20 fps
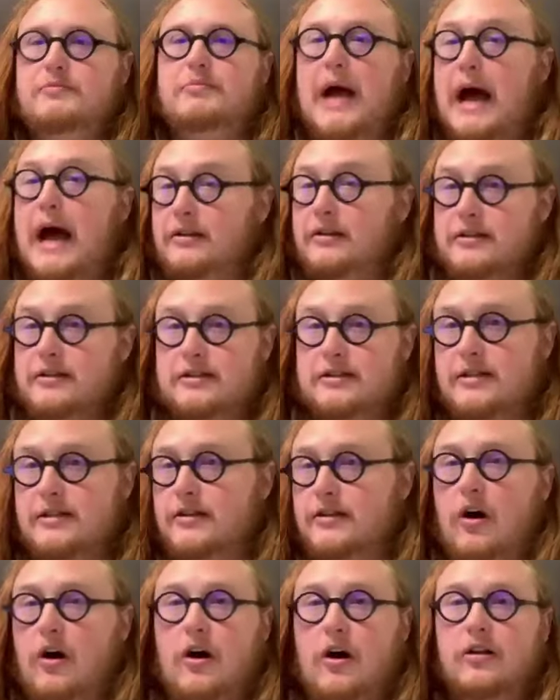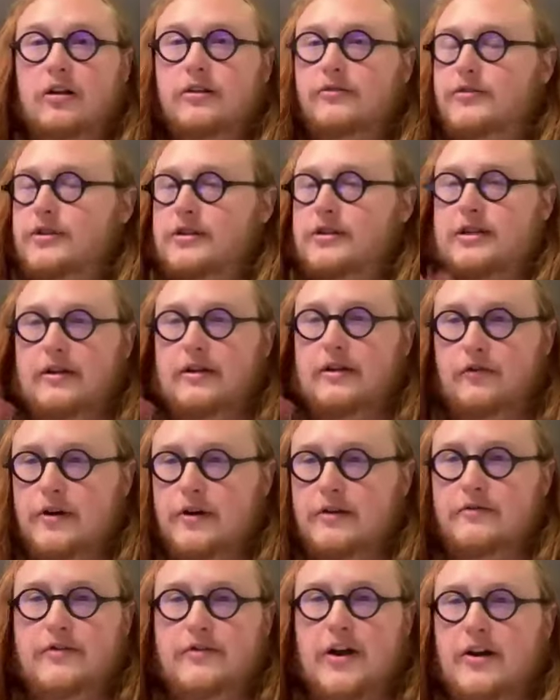balancing all of the
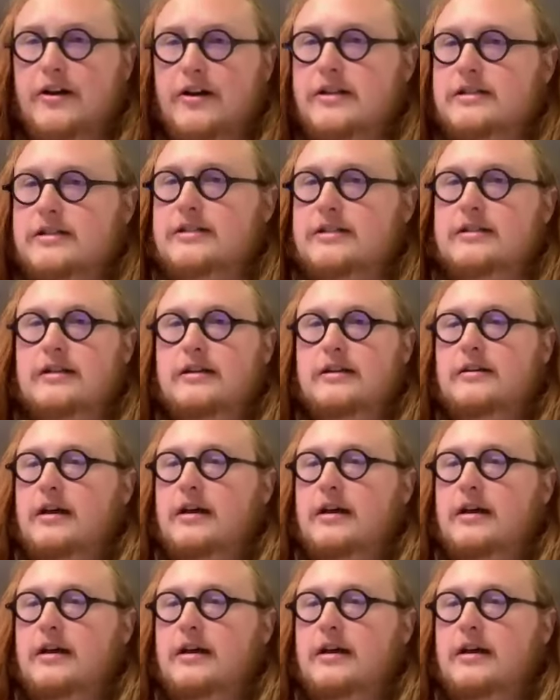different various